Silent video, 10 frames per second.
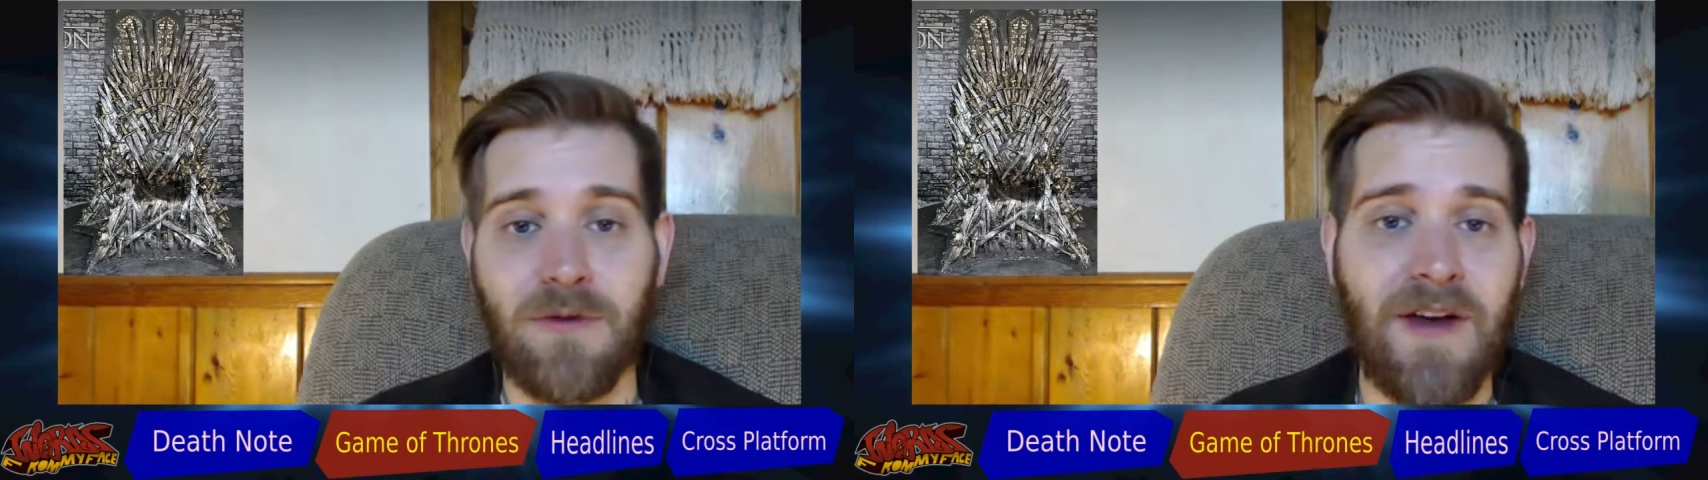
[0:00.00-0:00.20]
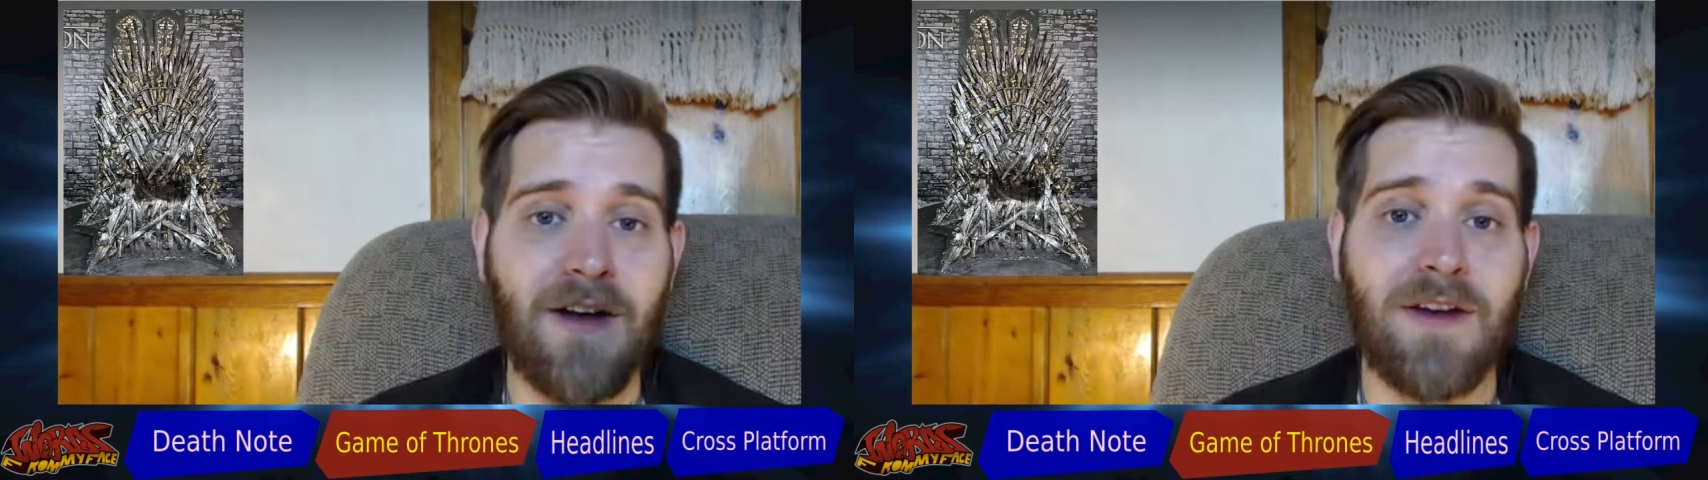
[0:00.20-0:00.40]

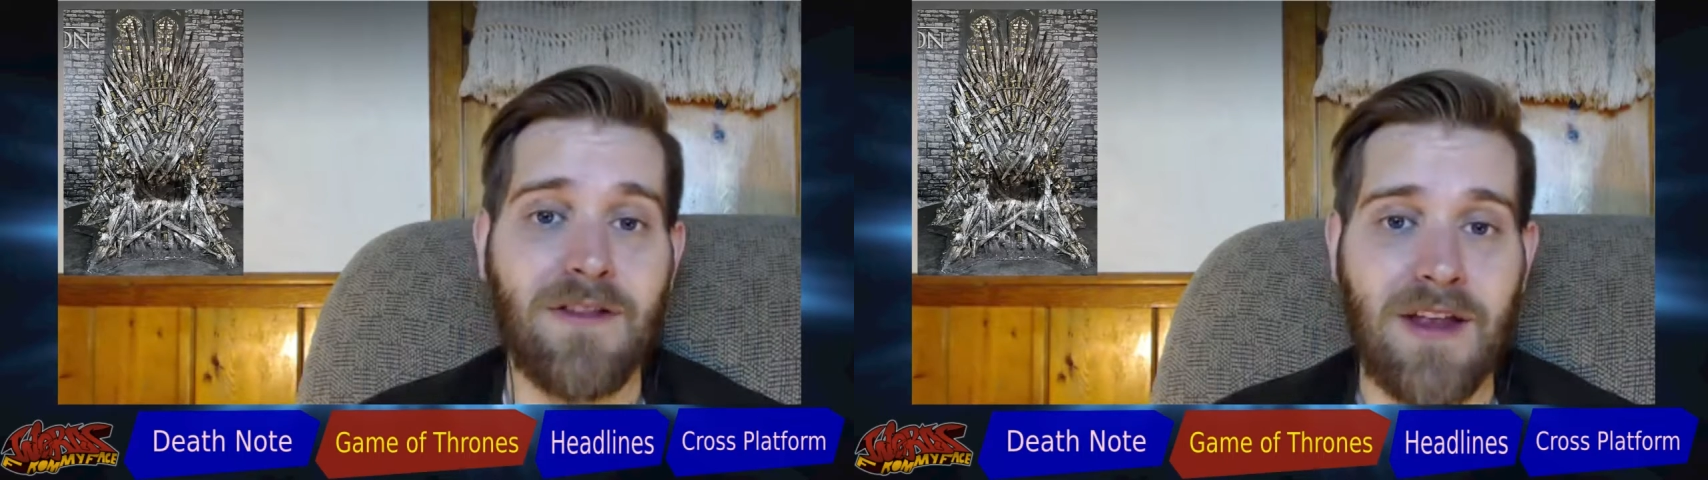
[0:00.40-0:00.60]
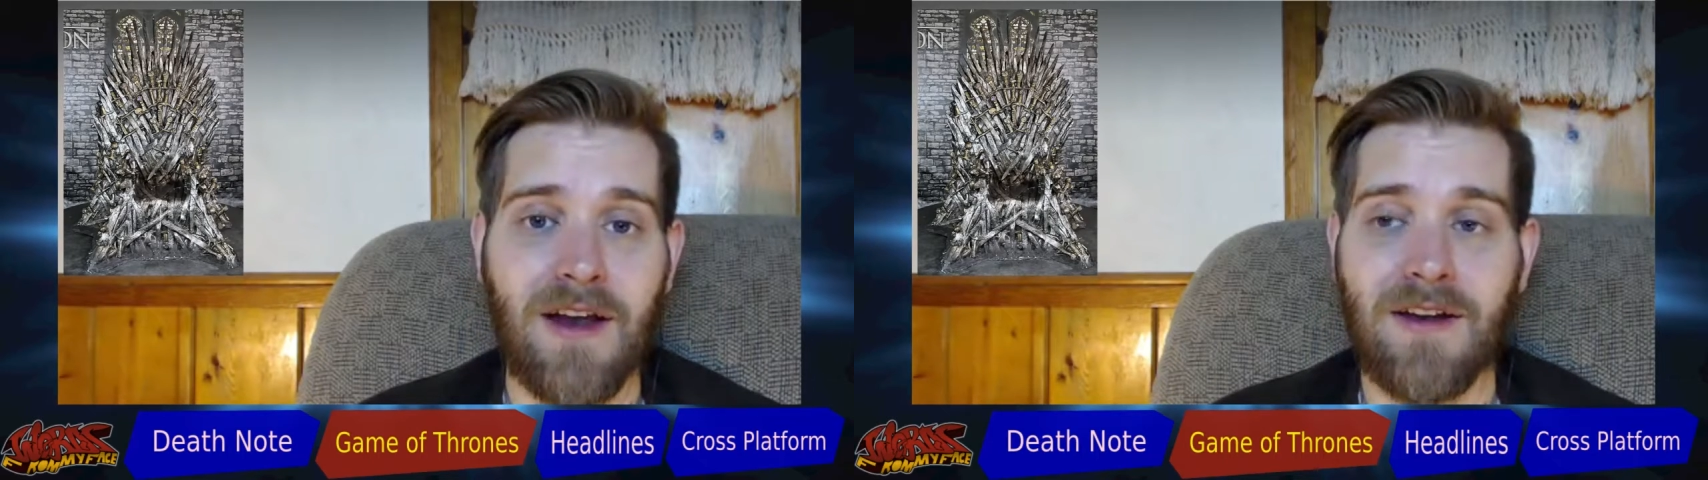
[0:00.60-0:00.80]
We found
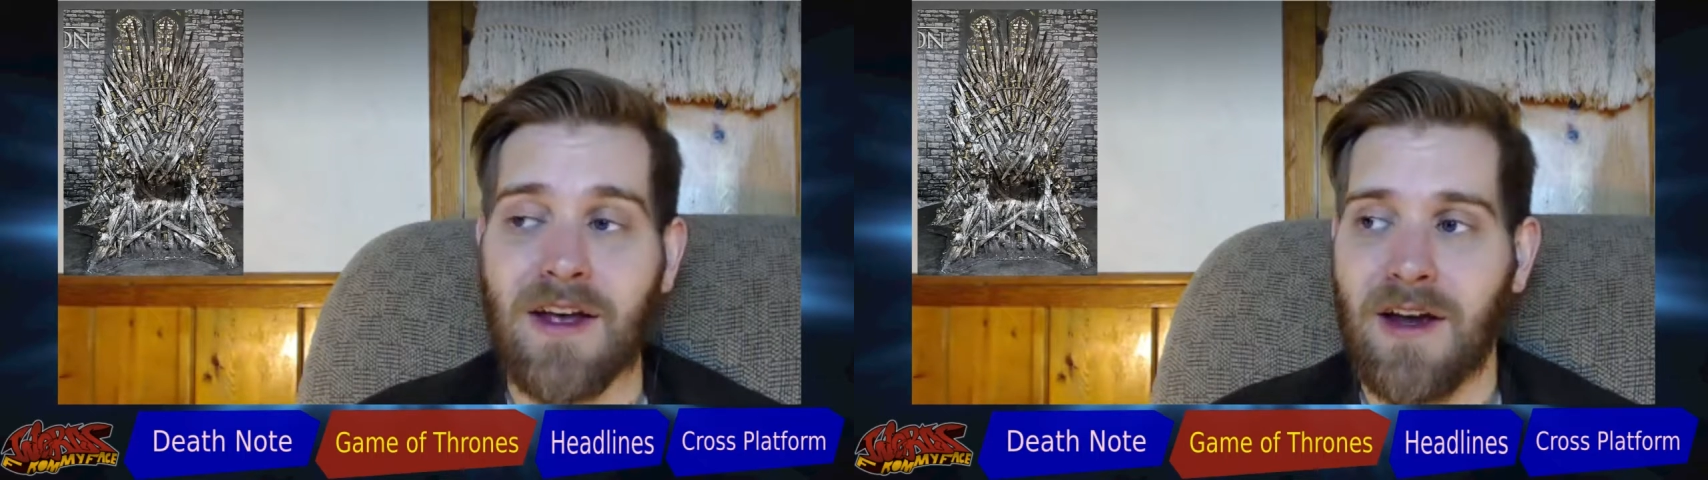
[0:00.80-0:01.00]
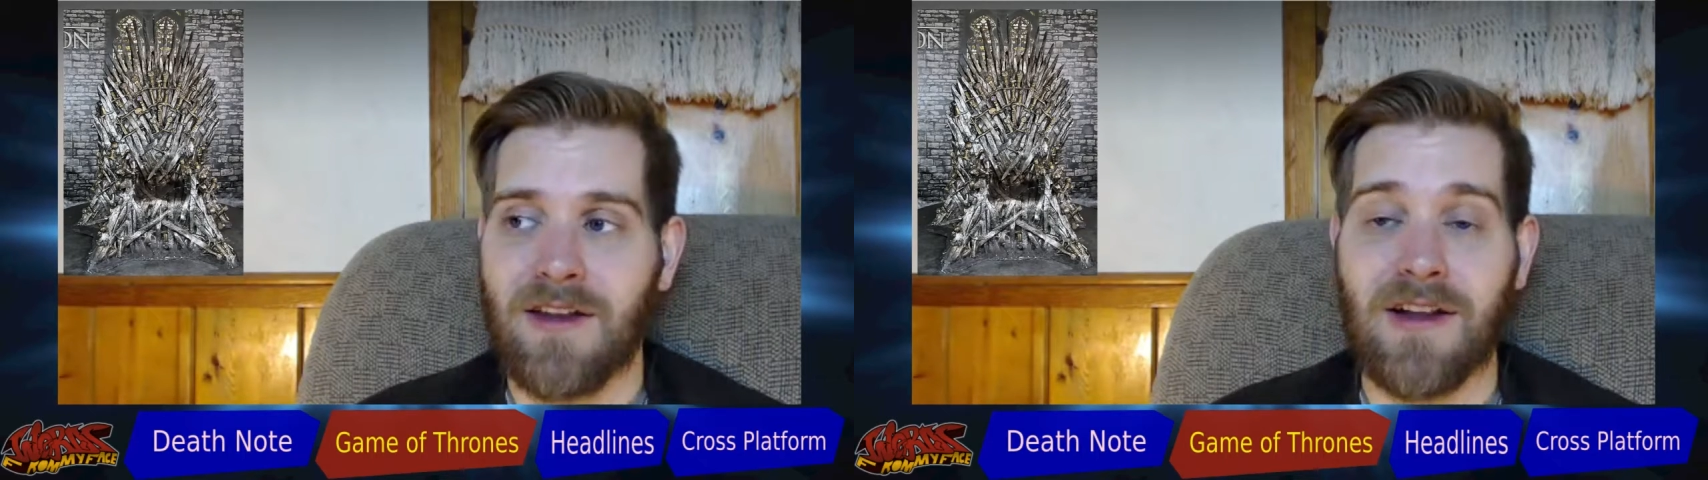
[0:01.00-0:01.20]
out that
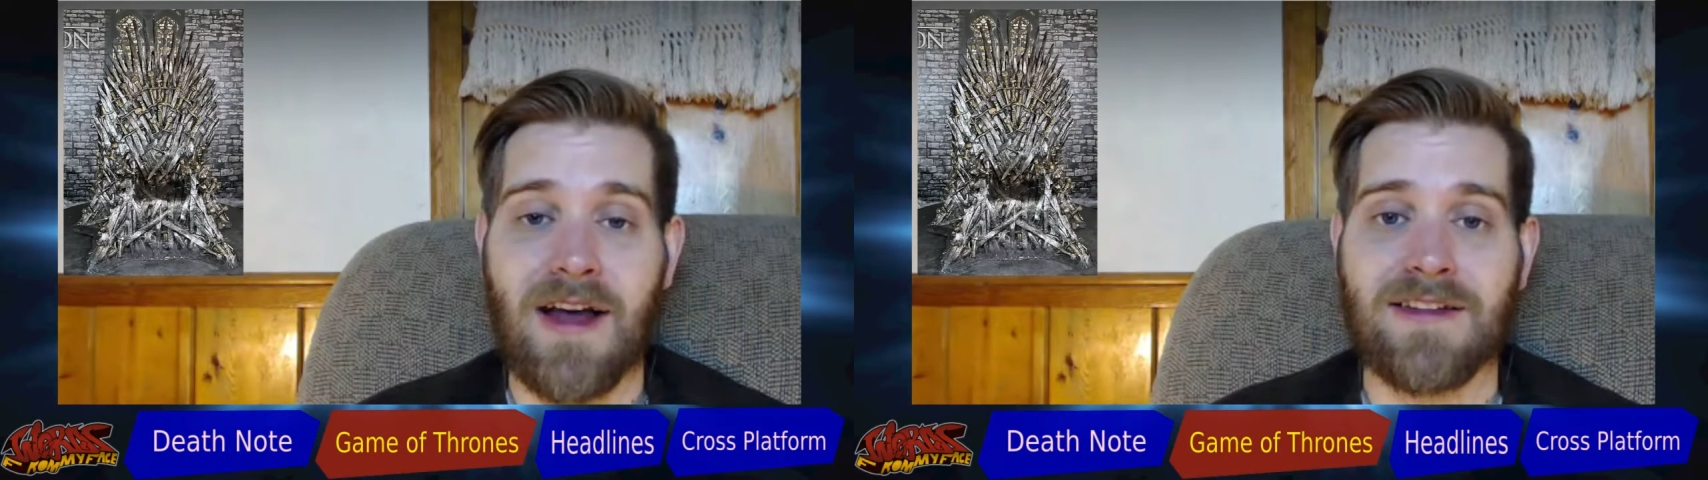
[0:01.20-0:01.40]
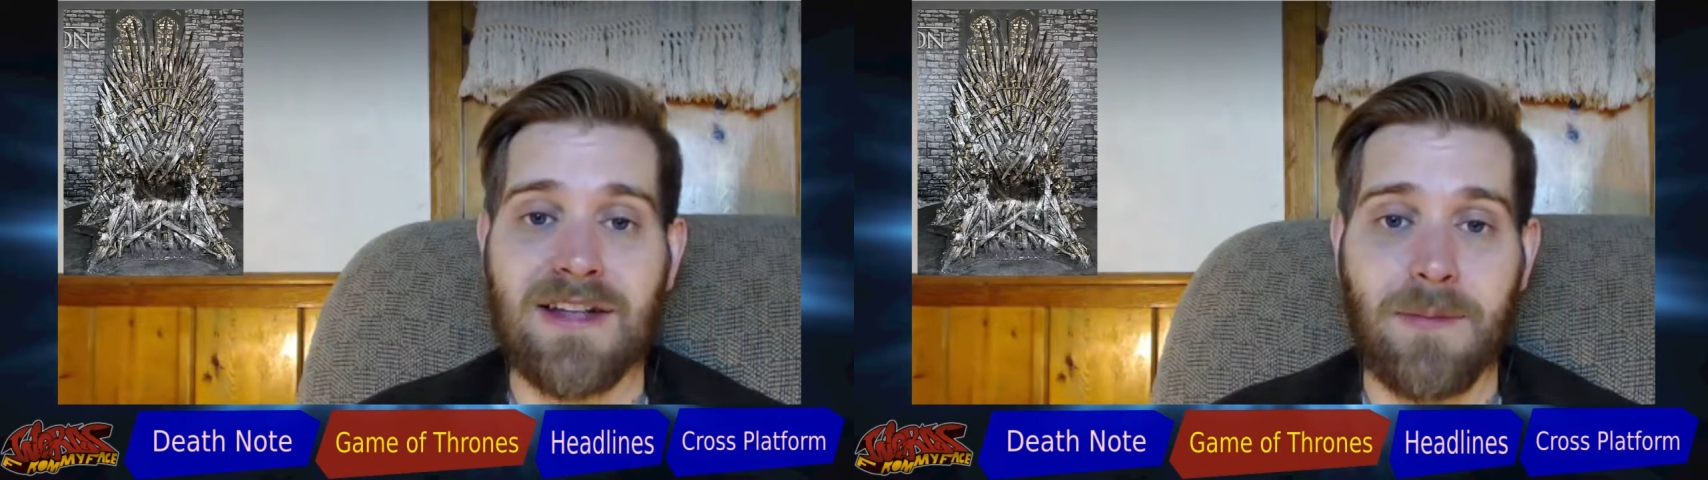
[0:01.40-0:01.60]
in the
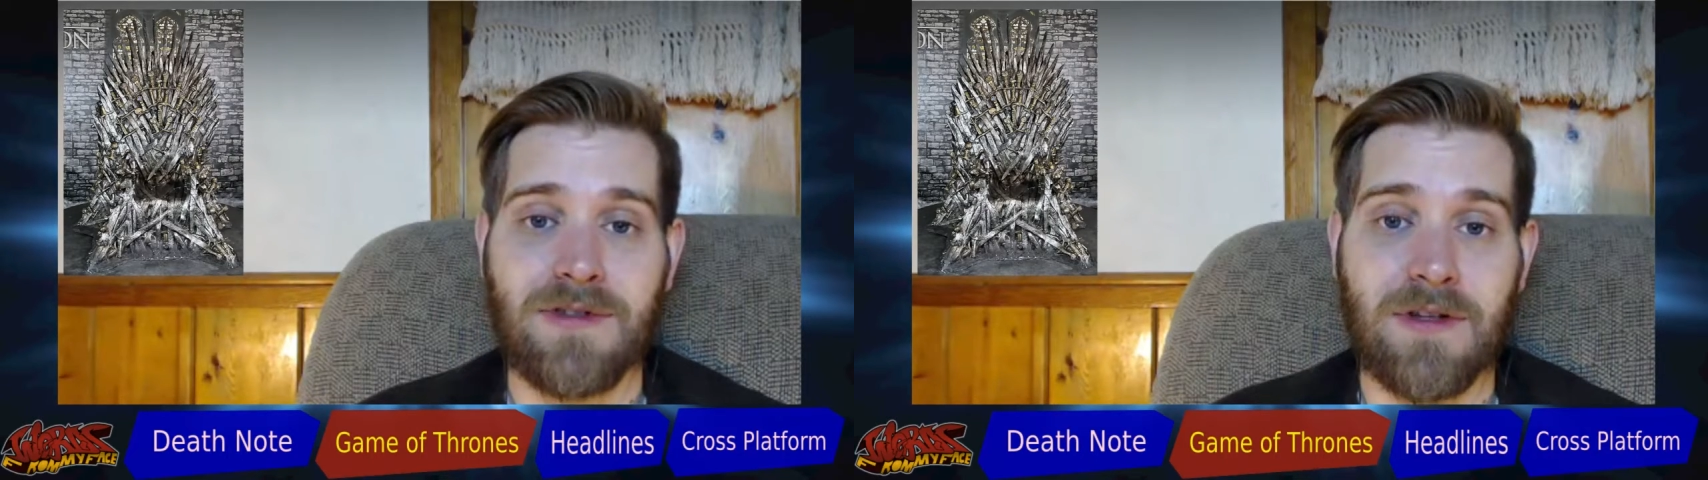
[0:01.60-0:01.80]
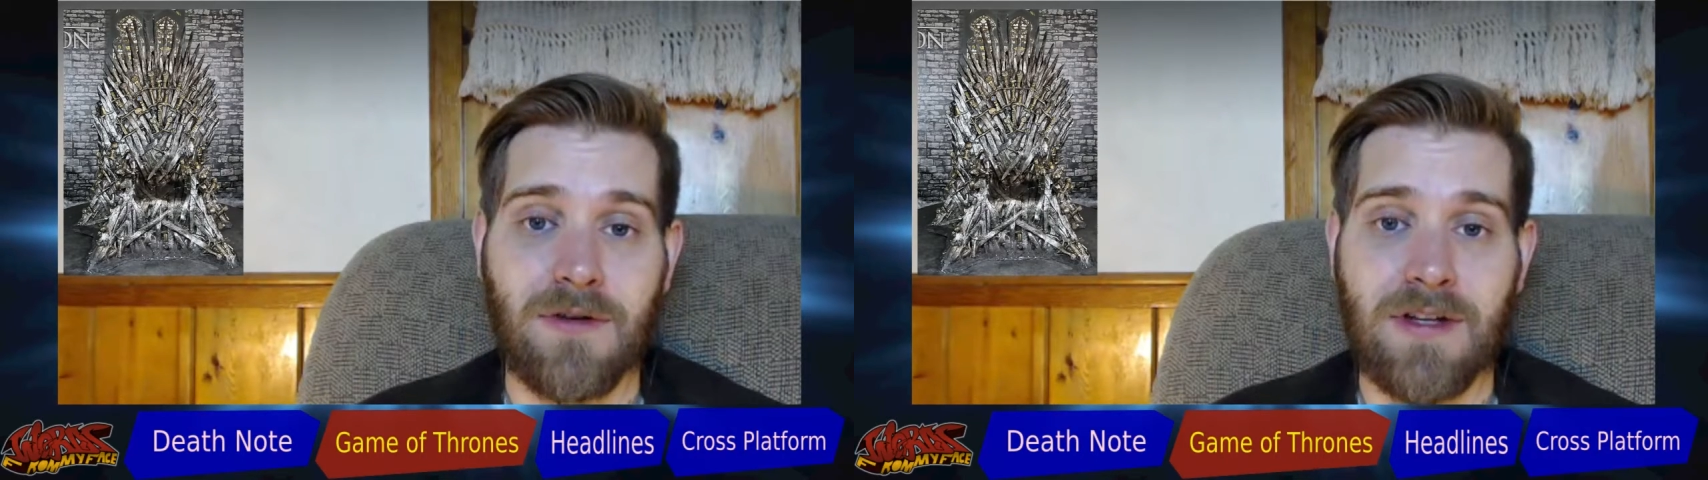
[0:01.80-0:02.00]
last
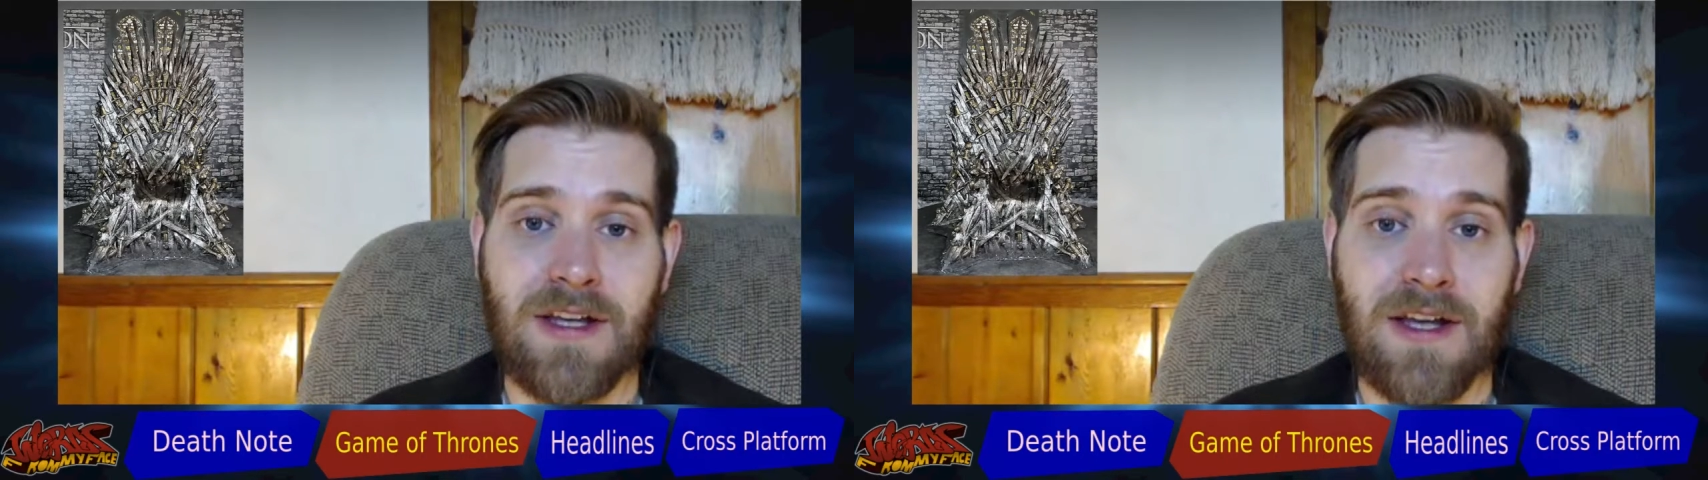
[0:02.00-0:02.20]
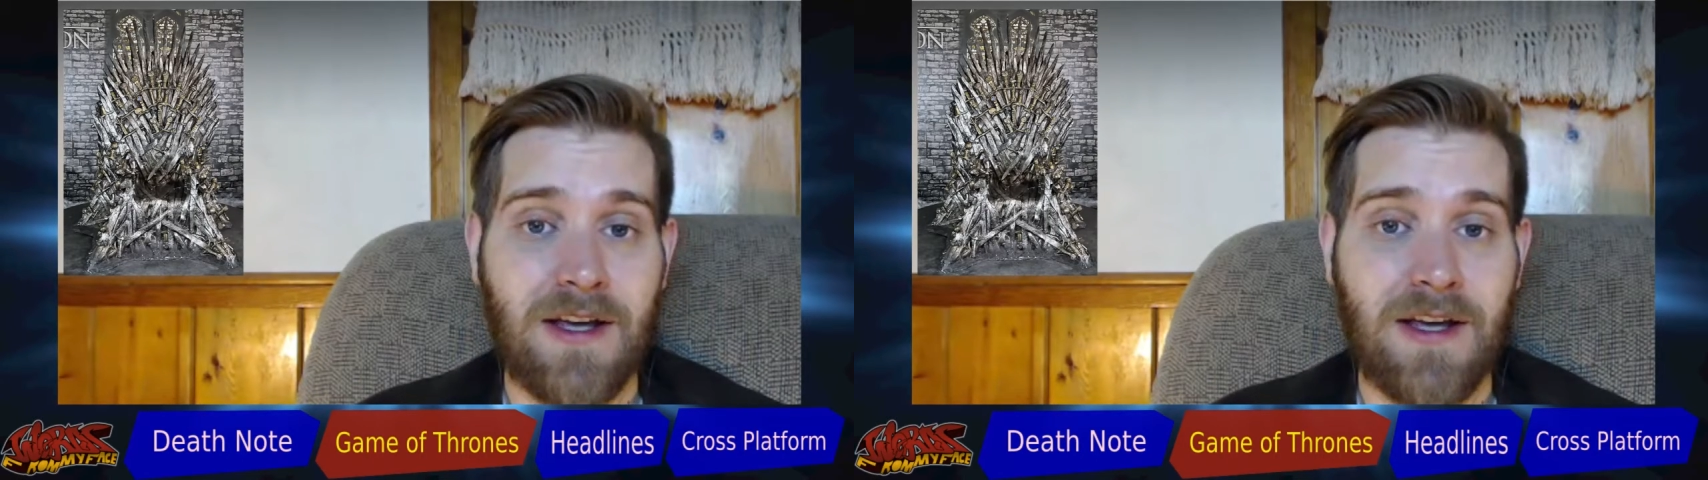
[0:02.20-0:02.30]
episode he